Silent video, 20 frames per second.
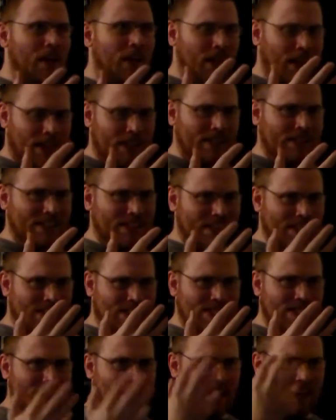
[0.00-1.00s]

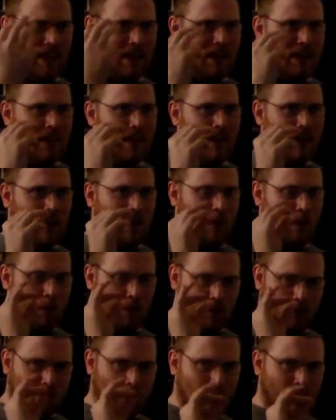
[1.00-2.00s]
consistent,
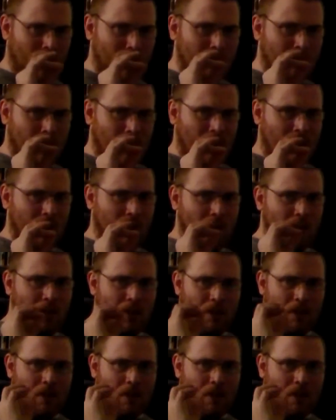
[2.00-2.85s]
driven,